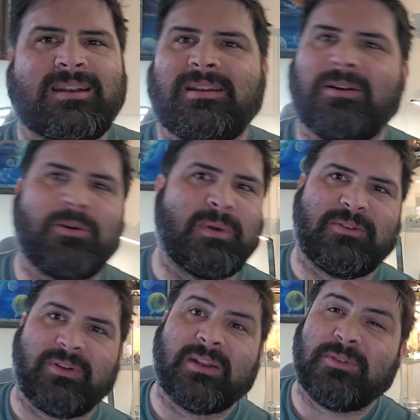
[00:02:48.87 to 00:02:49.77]
No, my
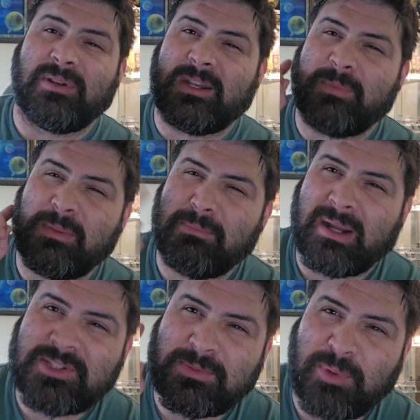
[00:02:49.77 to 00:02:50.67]
friend, you need to be
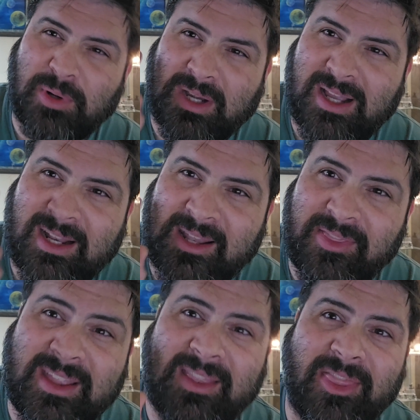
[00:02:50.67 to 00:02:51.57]
much more cunning
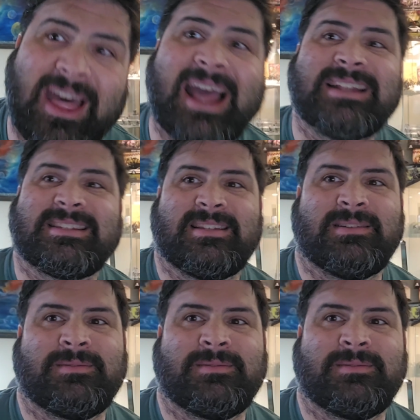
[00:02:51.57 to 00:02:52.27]
than that.